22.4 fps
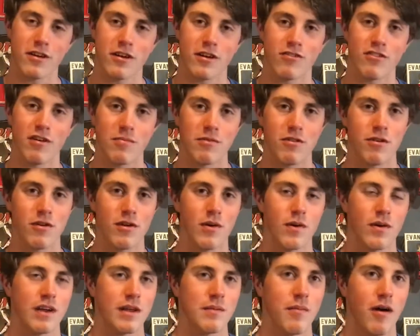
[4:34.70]
took a trip to New
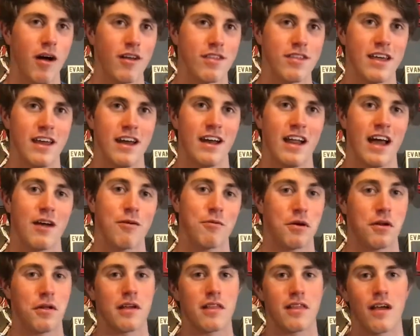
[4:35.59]
York and Boston, and I
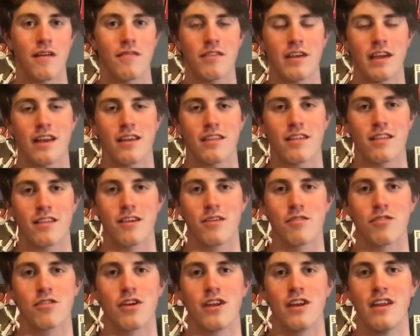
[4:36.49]
really love the
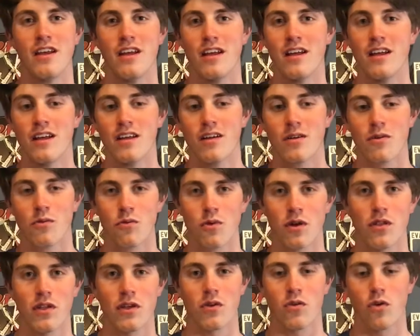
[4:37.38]
institution.
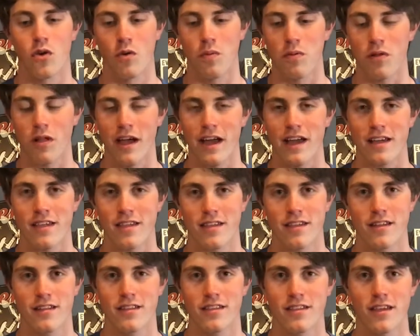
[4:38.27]
Really cool
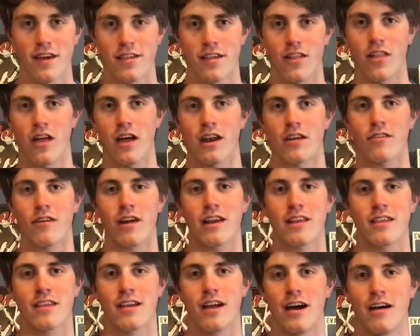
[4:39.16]
place, does a lot of
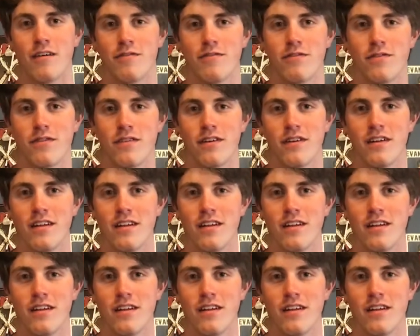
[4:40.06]
great stuff.